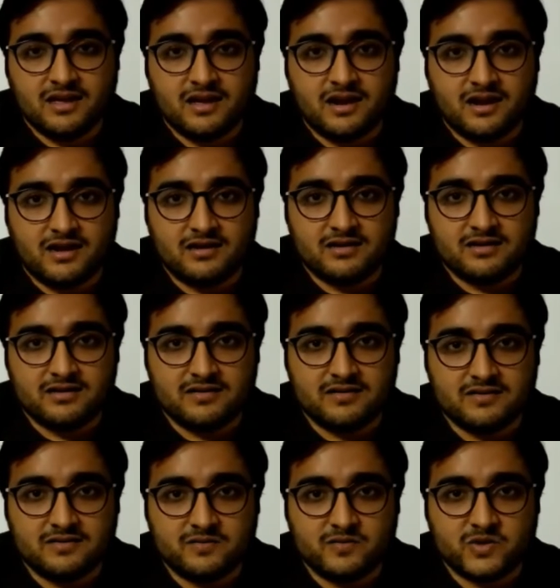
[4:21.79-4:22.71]

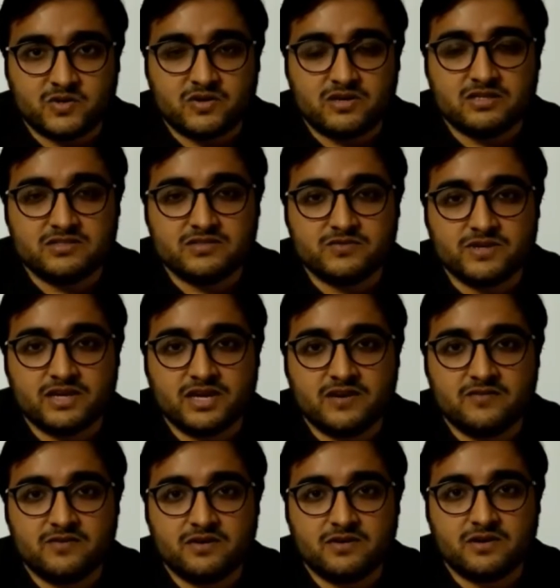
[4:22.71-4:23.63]
And because we
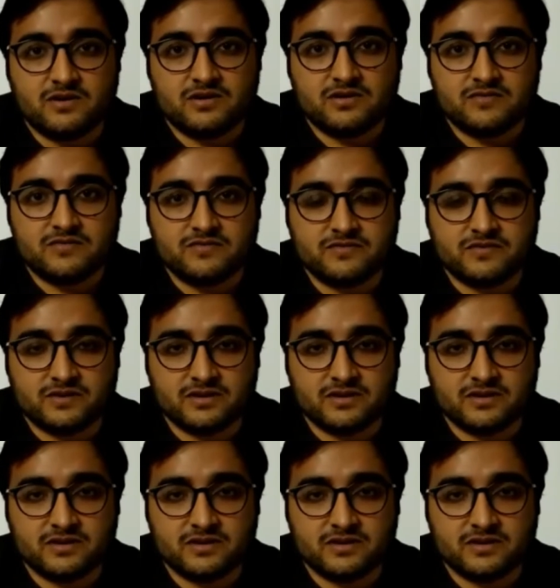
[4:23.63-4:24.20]
have a lot of